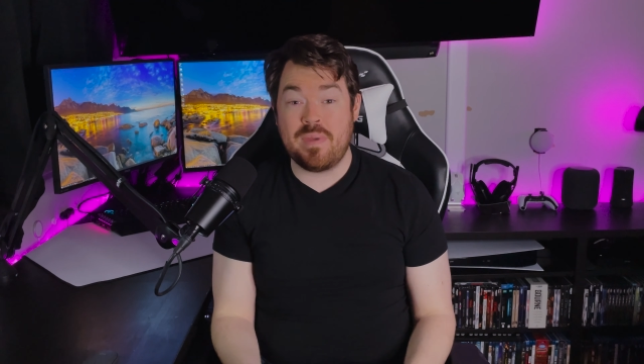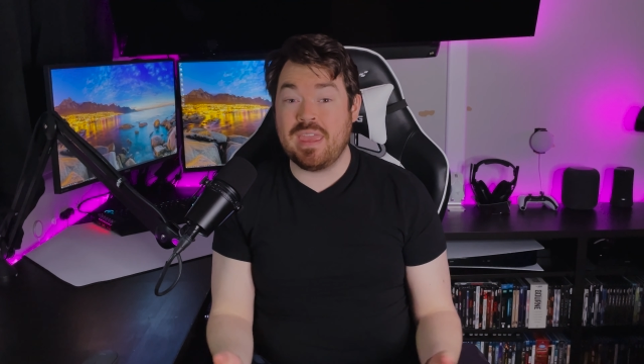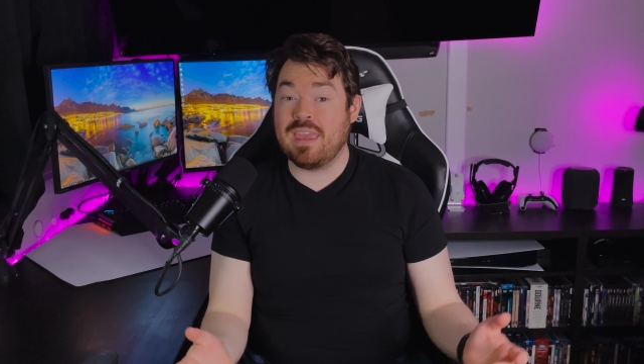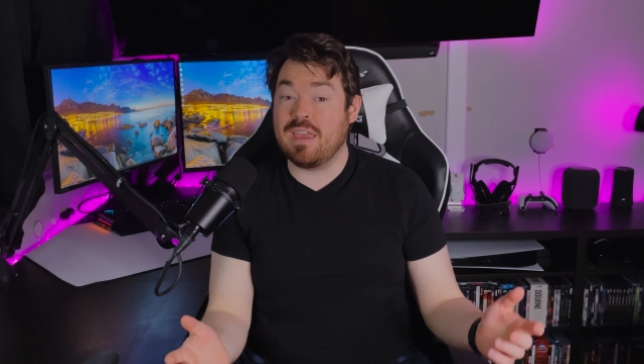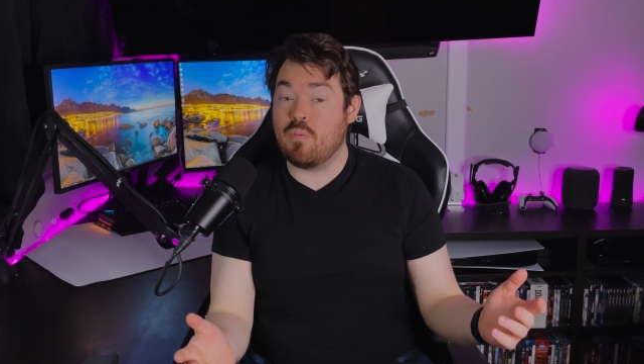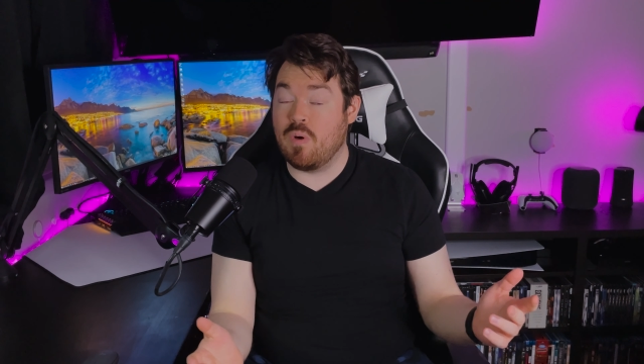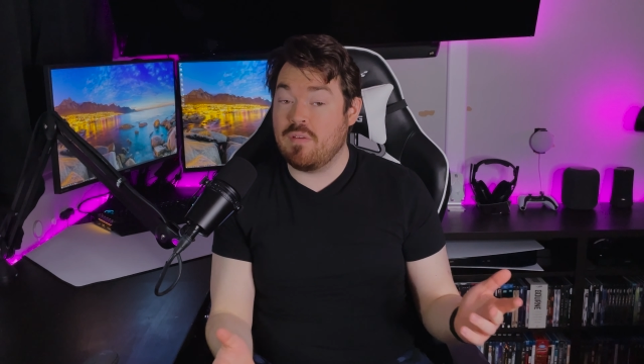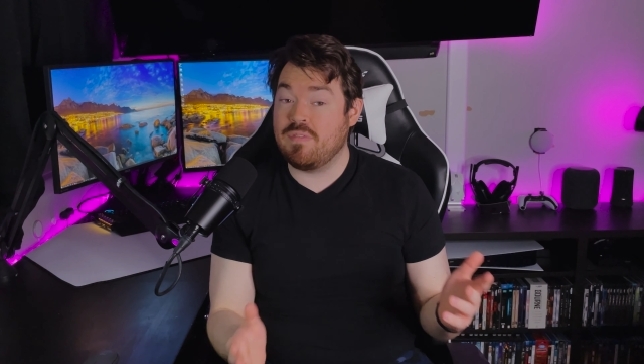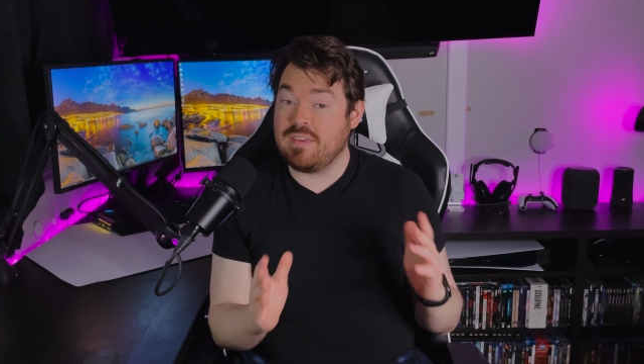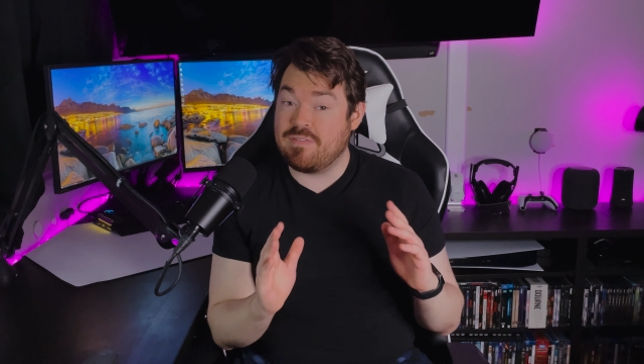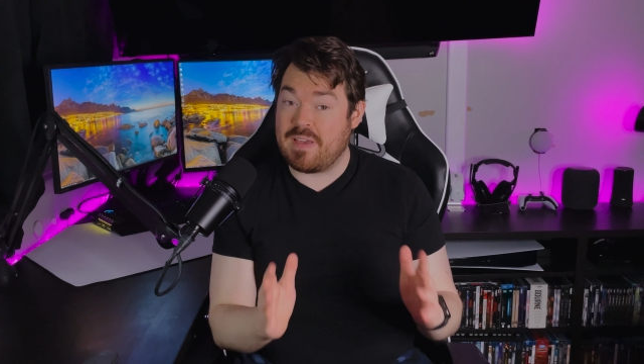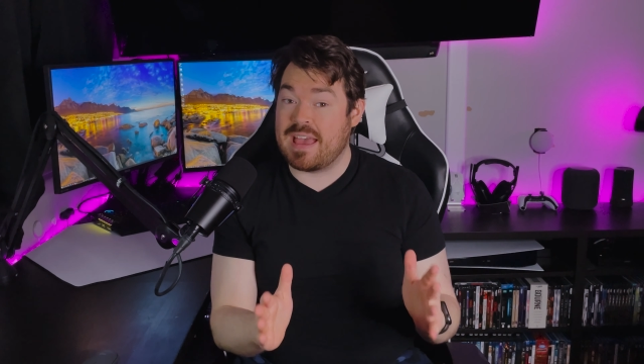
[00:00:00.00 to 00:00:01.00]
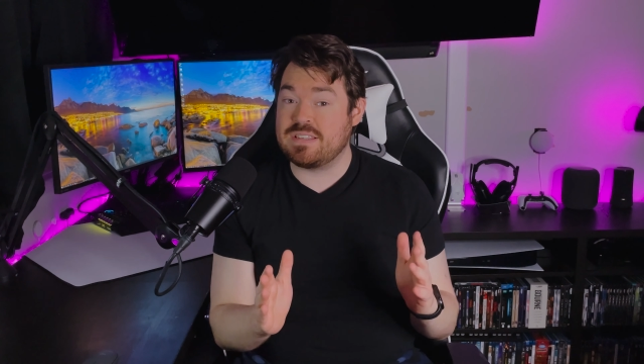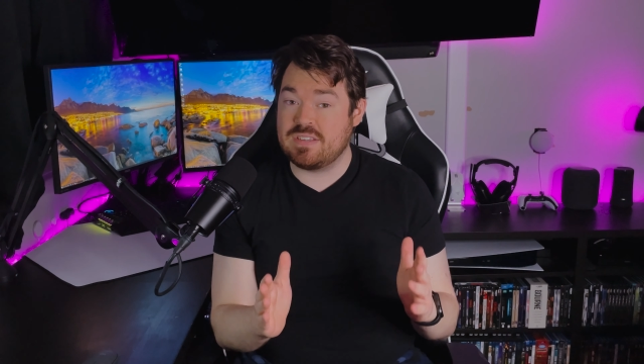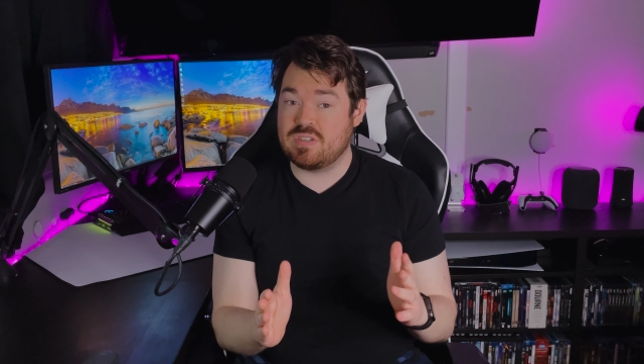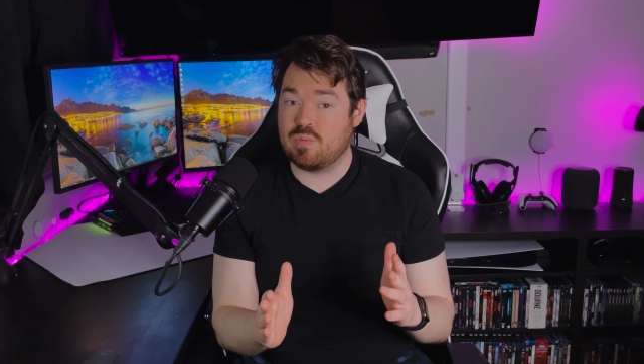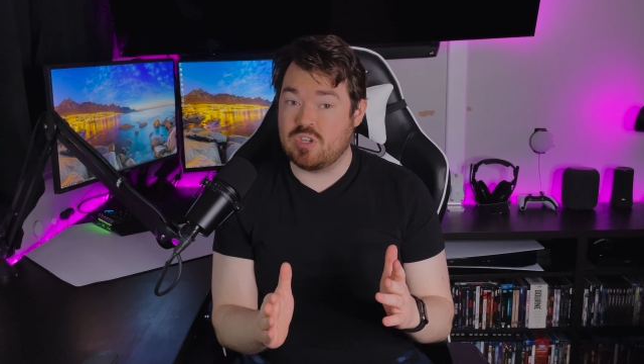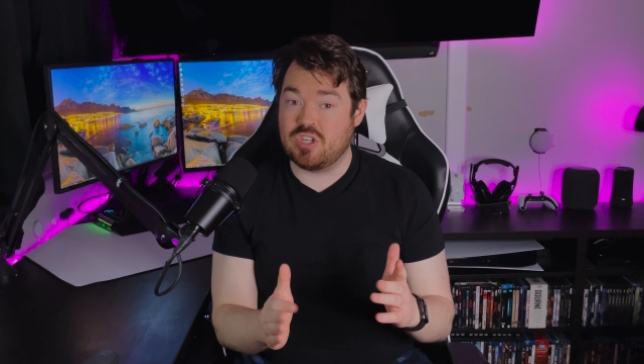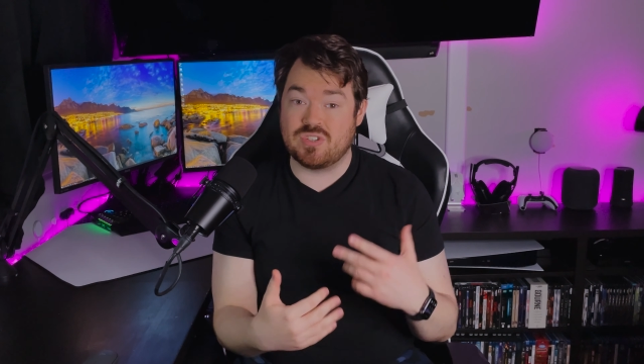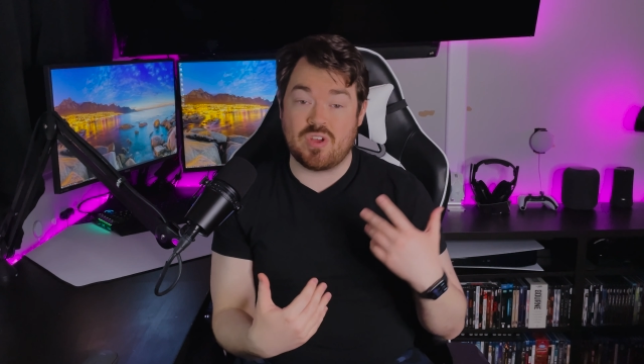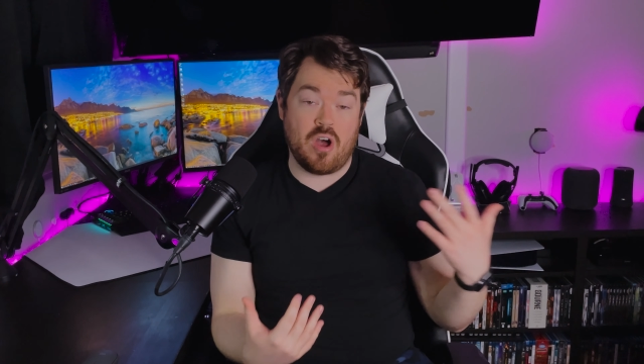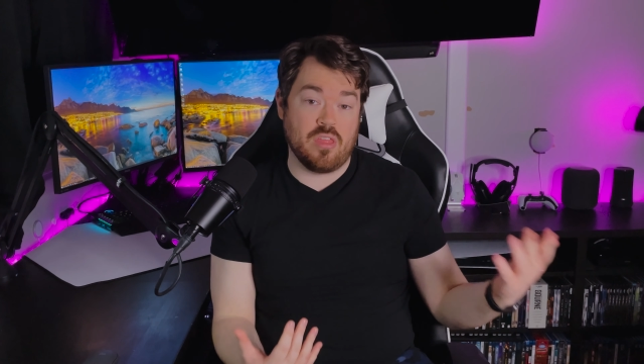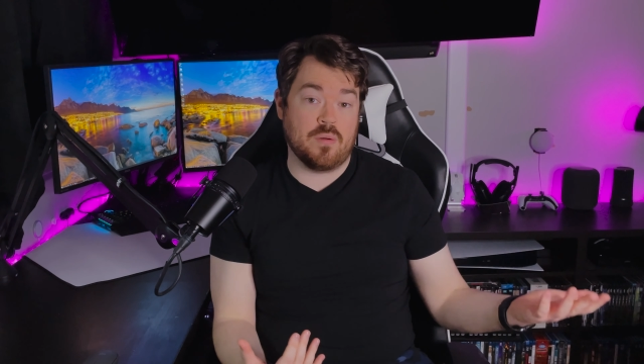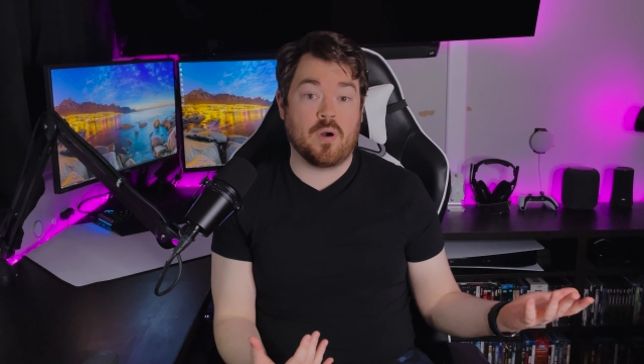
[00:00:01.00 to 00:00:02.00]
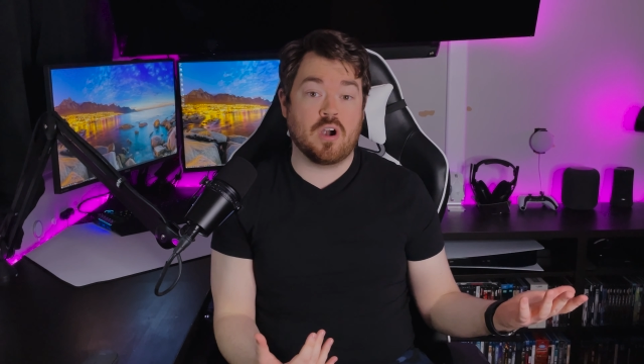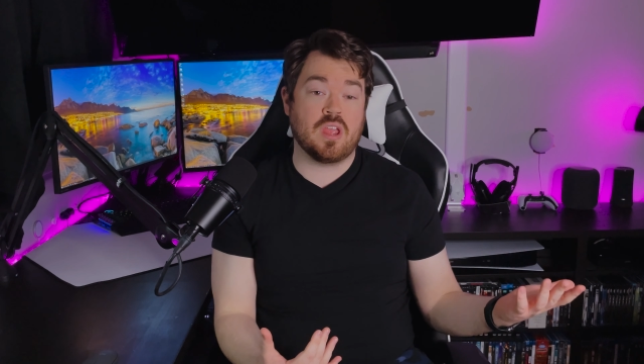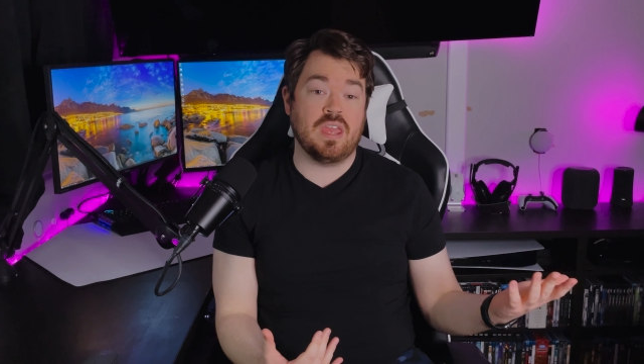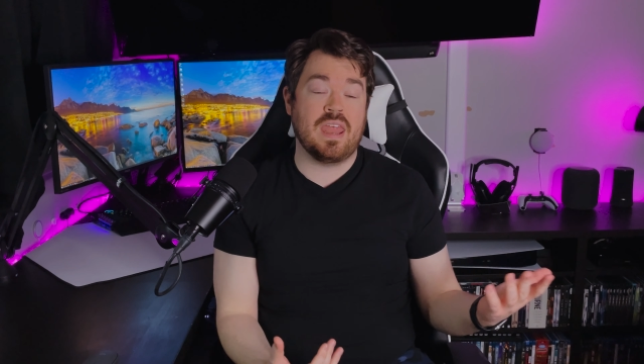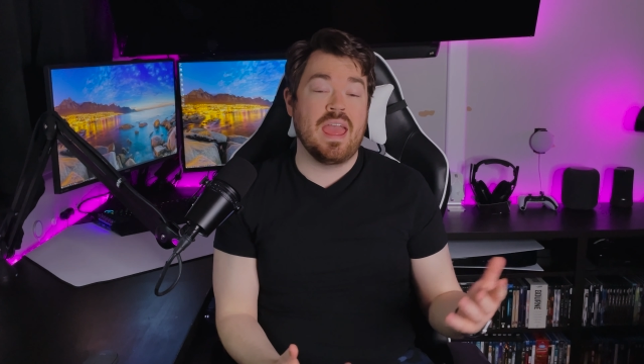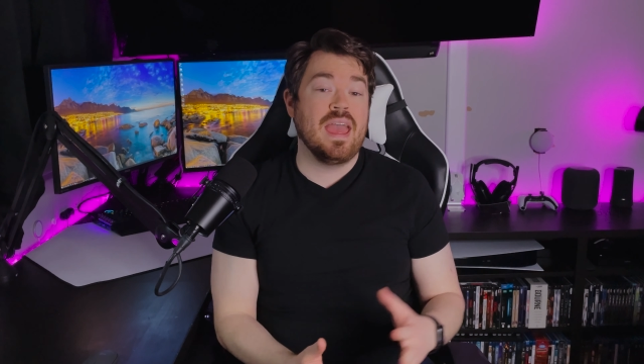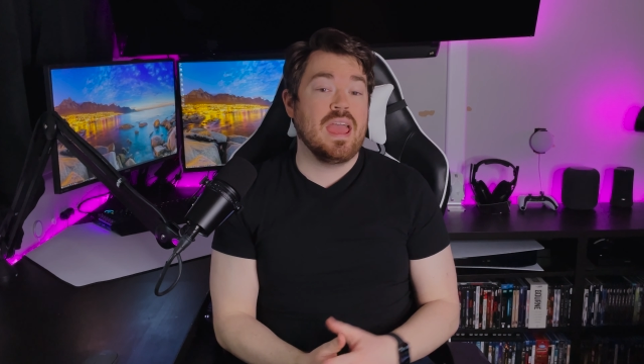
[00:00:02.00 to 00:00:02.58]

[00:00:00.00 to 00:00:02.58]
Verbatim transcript: making it one of the fastest switches on the market